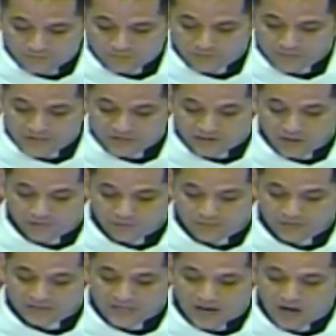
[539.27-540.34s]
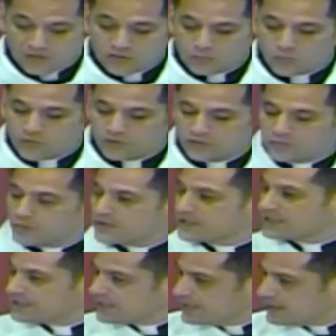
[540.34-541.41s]
for each other is how the world will
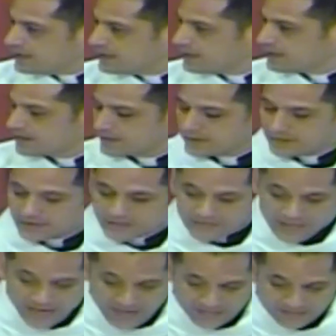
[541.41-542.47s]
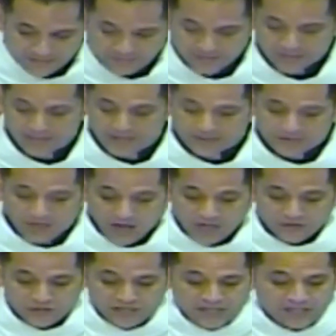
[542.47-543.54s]
see, taste,
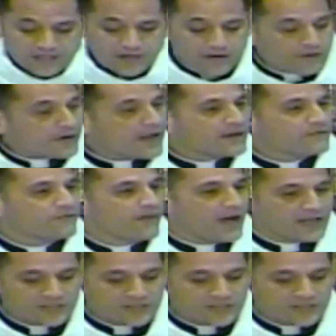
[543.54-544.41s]
touch, hear, and find